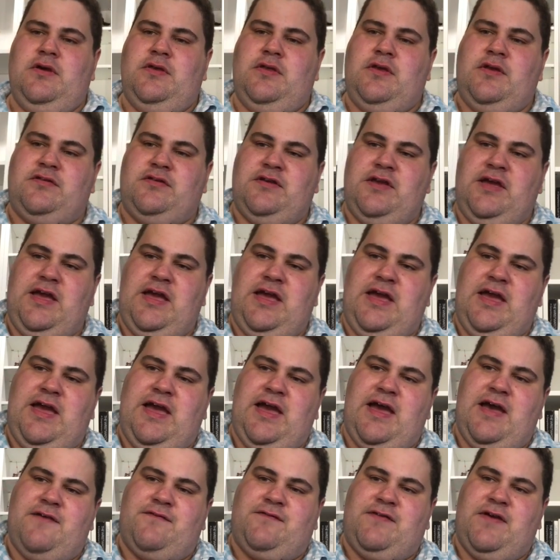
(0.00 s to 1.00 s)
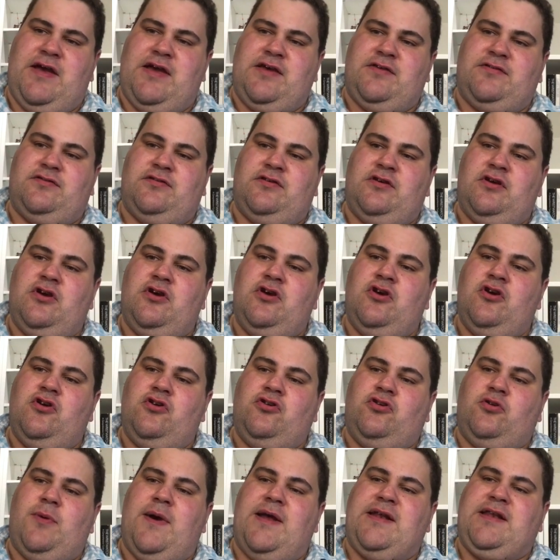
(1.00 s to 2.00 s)
this EF-S
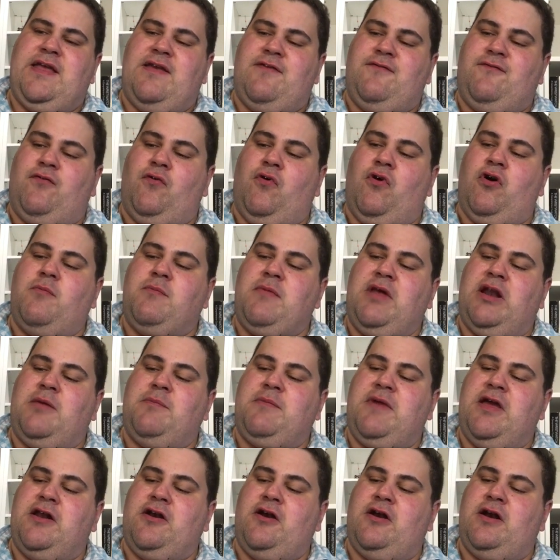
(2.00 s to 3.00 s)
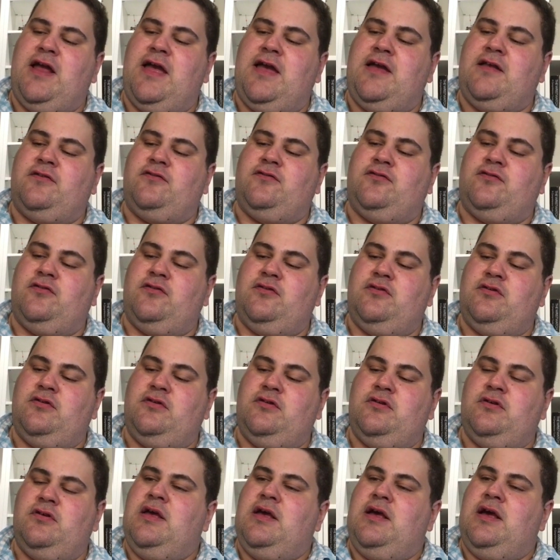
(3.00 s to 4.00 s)
24 millimeter lens,
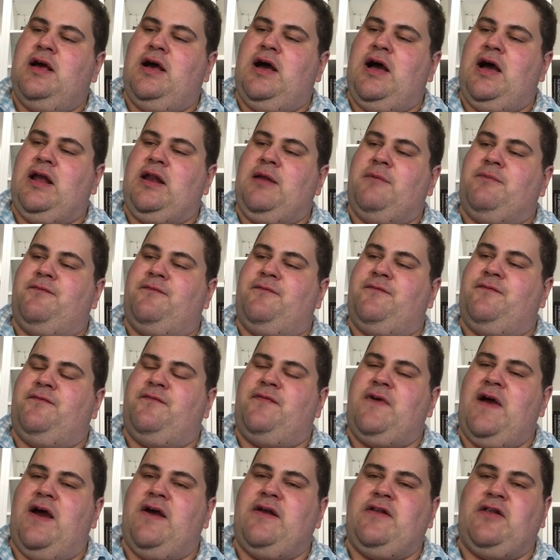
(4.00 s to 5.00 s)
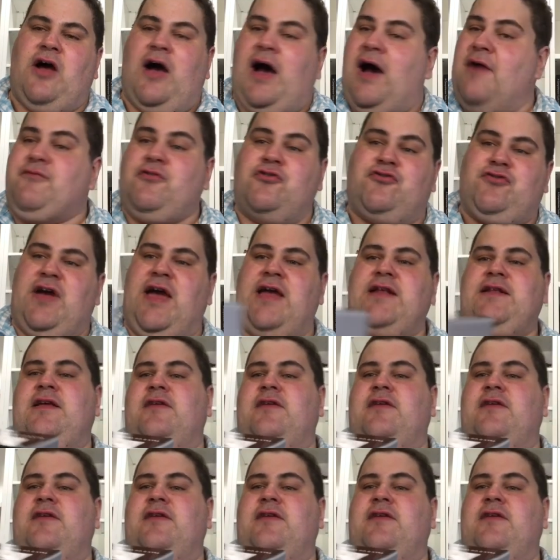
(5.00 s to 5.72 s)
and I've fair, now I haven't tried